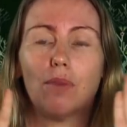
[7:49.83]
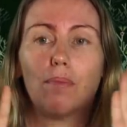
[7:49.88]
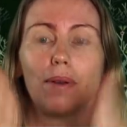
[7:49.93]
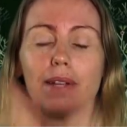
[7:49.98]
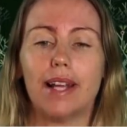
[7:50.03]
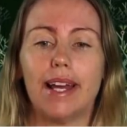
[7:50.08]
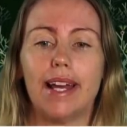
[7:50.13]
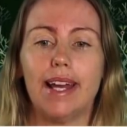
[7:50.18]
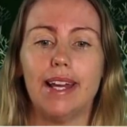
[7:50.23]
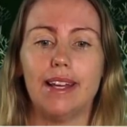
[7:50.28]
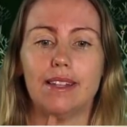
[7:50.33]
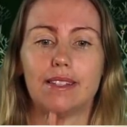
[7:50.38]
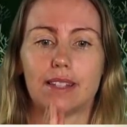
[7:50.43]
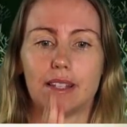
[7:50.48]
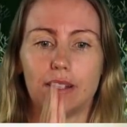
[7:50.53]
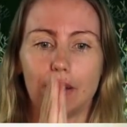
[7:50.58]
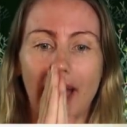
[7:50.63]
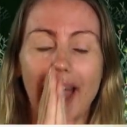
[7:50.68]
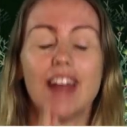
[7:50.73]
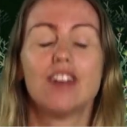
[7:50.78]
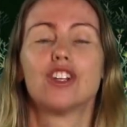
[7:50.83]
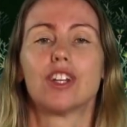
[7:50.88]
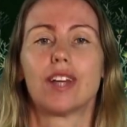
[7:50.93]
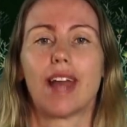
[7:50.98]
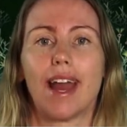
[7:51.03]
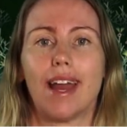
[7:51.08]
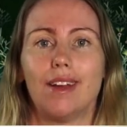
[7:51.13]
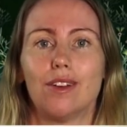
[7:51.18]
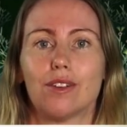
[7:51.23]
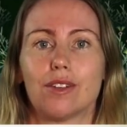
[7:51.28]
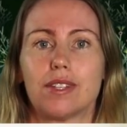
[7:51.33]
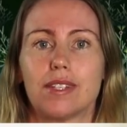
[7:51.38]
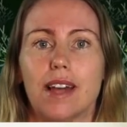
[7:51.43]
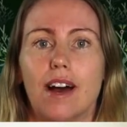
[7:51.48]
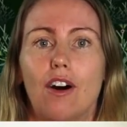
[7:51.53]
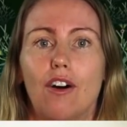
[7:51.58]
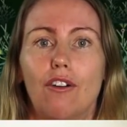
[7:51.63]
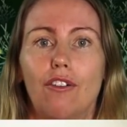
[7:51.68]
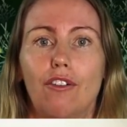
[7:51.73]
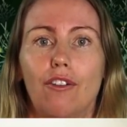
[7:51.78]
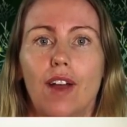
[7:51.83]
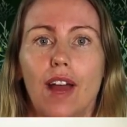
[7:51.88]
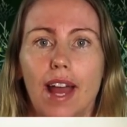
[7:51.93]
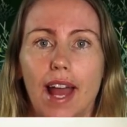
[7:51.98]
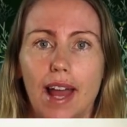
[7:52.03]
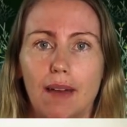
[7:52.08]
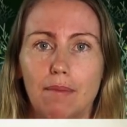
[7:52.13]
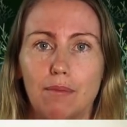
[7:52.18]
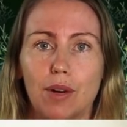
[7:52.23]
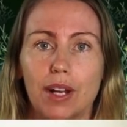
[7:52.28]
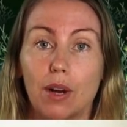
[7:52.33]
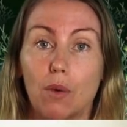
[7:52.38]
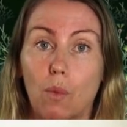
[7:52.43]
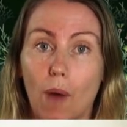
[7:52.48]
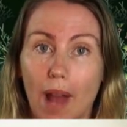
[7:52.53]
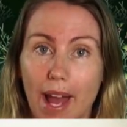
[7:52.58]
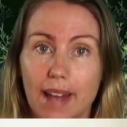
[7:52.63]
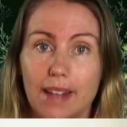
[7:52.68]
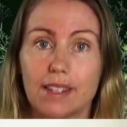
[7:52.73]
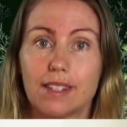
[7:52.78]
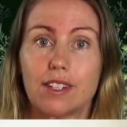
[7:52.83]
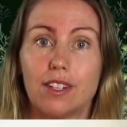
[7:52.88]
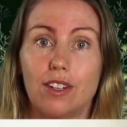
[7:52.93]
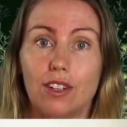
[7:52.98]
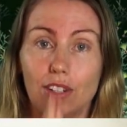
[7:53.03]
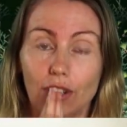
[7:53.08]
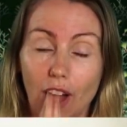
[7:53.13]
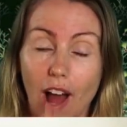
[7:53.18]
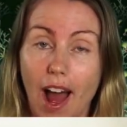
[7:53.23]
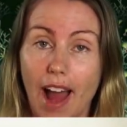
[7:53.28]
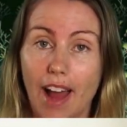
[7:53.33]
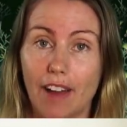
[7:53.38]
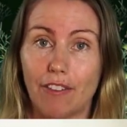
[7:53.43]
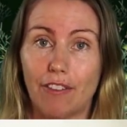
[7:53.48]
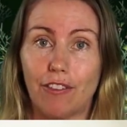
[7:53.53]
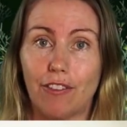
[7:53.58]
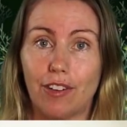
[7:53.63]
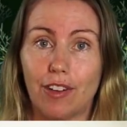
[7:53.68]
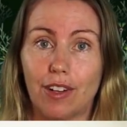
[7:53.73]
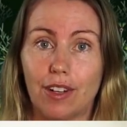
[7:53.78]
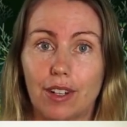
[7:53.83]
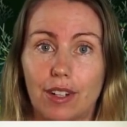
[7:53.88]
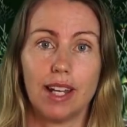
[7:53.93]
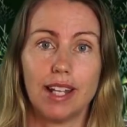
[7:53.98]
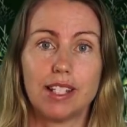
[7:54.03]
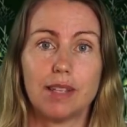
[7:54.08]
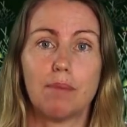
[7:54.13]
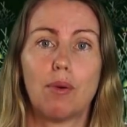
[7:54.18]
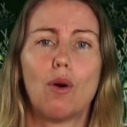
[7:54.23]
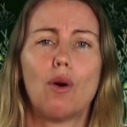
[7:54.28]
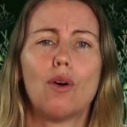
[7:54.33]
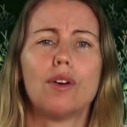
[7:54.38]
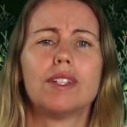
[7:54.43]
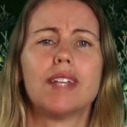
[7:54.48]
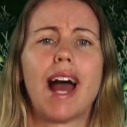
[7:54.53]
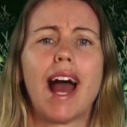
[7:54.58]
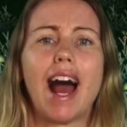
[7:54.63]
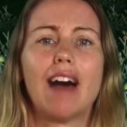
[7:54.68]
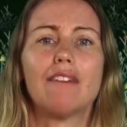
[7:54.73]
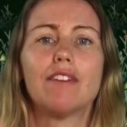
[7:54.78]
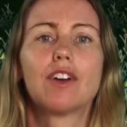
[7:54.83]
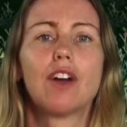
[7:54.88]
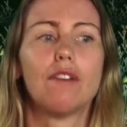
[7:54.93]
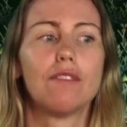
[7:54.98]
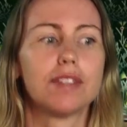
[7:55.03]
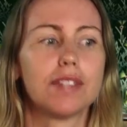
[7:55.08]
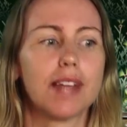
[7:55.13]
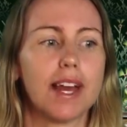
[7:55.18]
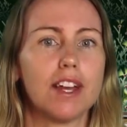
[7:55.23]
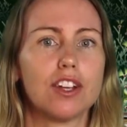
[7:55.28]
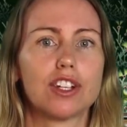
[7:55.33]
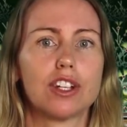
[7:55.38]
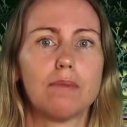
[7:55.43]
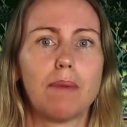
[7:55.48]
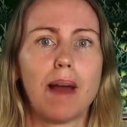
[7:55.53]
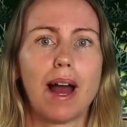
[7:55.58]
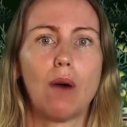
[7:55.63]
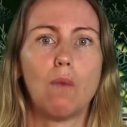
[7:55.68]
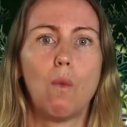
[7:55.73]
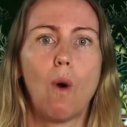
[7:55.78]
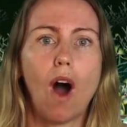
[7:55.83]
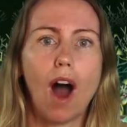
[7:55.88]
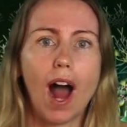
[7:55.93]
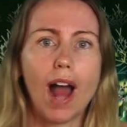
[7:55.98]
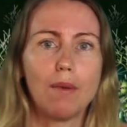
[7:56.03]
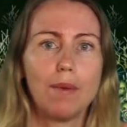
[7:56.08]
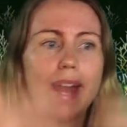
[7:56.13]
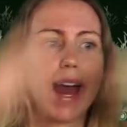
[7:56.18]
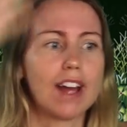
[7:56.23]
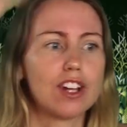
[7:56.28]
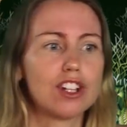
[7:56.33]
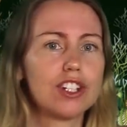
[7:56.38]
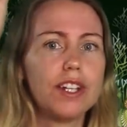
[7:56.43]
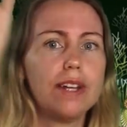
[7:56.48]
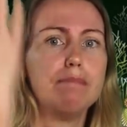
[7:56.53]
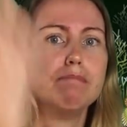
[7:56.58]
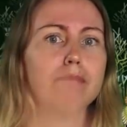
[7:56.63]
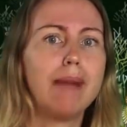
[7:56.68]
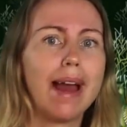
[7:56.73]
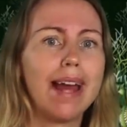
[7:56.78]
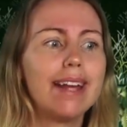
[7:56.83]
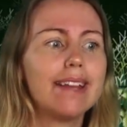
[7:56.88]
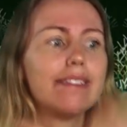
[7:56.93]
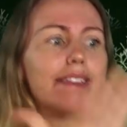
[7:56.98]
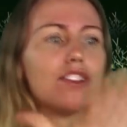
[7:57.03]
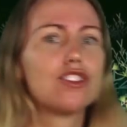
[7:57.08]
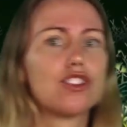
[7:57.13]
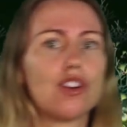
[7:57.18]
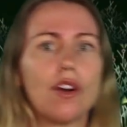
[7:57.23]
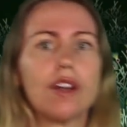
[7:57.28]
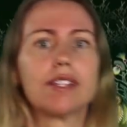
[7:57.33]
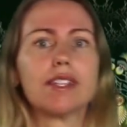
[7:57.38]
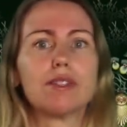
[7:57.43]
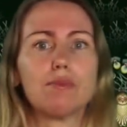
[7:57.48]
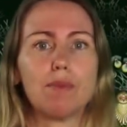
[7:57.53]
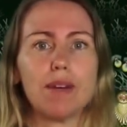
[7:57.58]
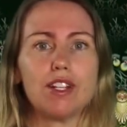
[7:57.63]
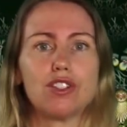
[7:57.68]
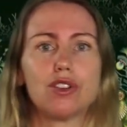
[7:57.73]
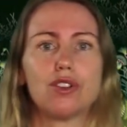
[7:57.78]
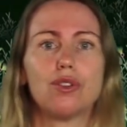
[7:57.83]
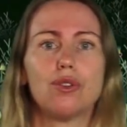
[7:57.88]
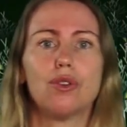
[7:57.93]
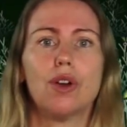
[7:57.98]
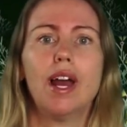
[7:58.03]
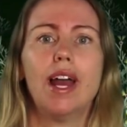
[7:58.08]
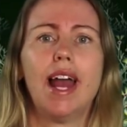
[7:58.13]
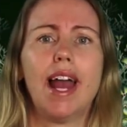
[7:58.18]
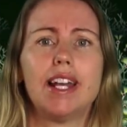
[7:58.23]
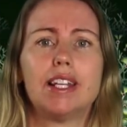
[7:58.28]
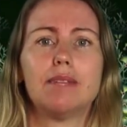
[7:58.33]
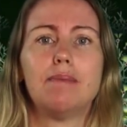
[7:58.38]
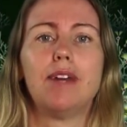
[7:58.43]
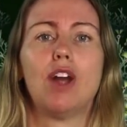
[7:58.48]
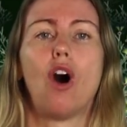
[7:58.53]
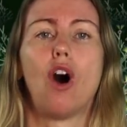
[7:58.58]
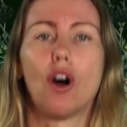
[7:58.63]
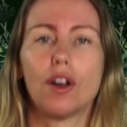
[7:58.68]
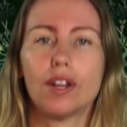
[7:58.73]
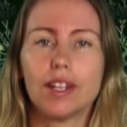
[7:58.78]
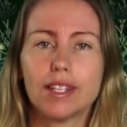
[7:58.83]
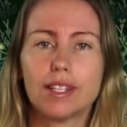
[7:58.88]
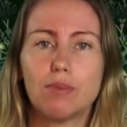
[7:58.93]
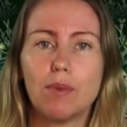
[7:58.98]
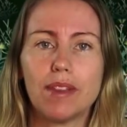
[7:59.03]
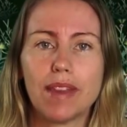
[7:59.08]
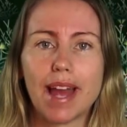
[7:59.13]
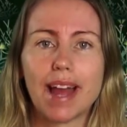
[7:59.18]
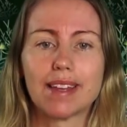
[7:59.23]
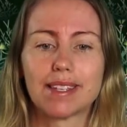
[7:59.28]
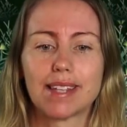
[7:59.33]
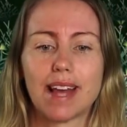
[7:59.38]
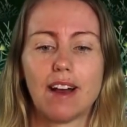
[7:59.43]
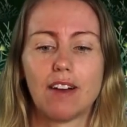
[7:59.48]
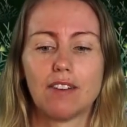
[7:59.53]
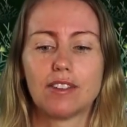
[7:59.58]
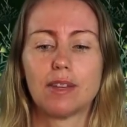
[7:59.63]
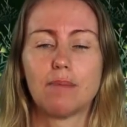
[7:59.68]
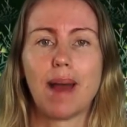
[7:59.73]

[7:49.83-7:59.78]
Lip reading: Please educate yourself and bring awareness to your life. It's important to have a conversation about why we actually make the choices we do, and to be honest with ourselves